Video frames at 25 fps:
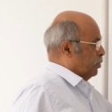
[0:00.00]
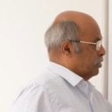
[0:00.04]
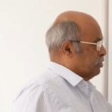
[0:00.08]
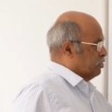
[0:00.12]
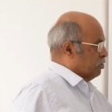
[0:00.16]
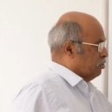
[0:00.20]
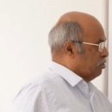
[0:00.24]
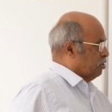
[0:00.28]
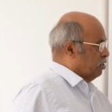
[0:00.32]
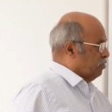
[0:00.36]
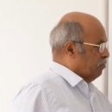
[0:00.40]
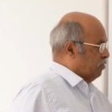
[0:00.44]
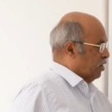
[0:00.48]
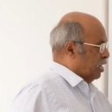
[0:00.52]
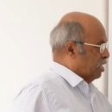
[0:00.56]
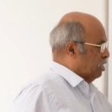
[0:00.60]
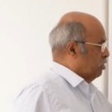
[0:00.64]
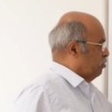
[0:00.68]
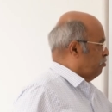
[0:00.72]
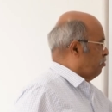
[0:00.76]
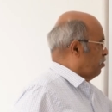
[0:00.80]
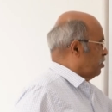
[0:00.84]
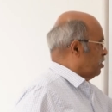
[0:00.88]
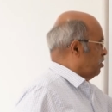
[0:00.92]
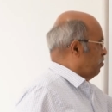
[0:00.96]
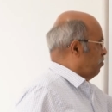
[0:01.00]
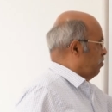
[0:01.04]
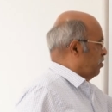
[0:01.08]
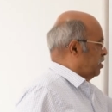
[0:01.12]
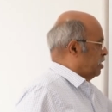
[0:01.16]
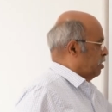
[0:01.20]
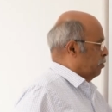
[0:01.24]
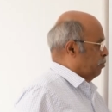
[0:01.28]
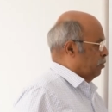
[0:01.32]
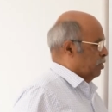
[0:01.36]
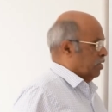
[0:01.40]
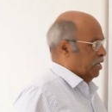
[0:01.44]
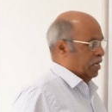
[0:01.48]
particular value for the
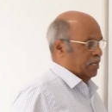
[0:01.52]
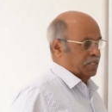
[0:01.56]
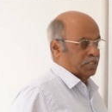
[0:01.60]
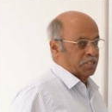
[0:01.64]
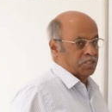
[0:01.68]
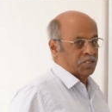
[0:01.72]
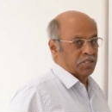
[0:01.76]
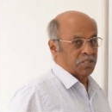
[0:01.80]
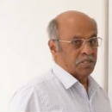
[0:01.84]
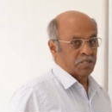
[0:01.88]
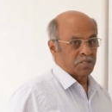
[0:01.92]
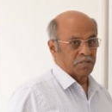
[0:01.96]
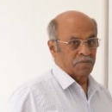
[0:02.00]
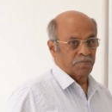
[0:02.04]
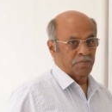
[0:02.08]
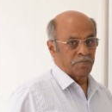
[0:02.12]
variable x.